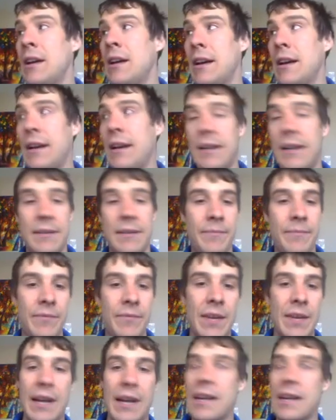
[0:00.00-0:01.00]
I
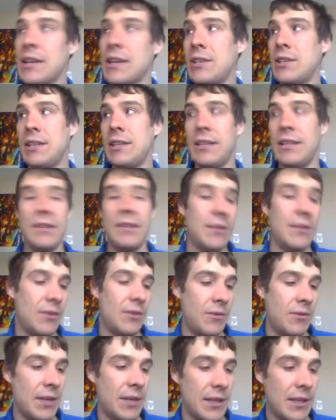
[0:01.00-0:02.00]
actually did a
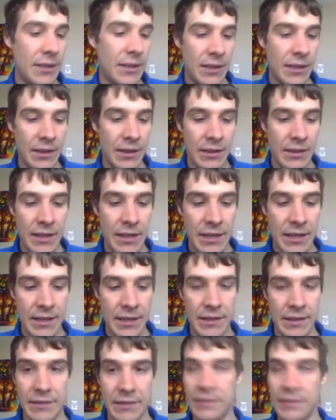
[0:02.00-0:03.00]
quick little
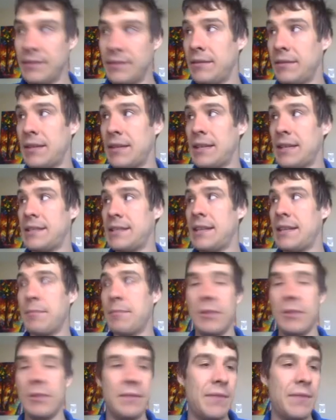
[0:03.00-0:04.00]

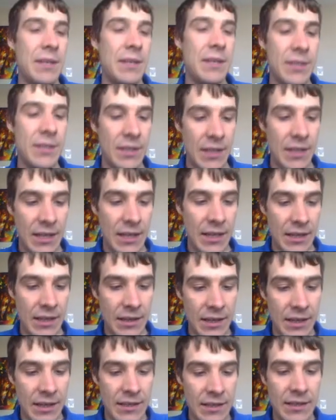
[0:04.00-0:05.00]
example of this, and
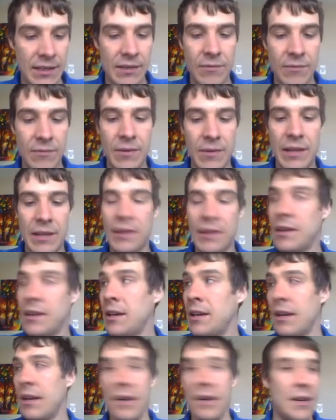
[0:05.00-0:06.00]
I did it with
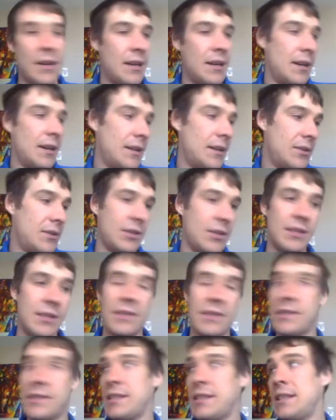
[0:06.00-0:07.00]
just
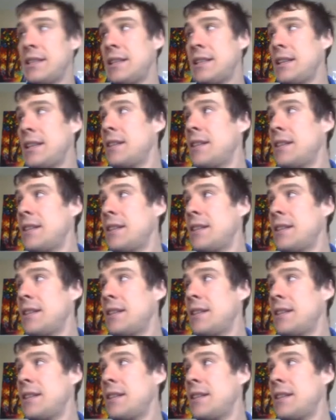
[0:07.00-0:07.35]
a CD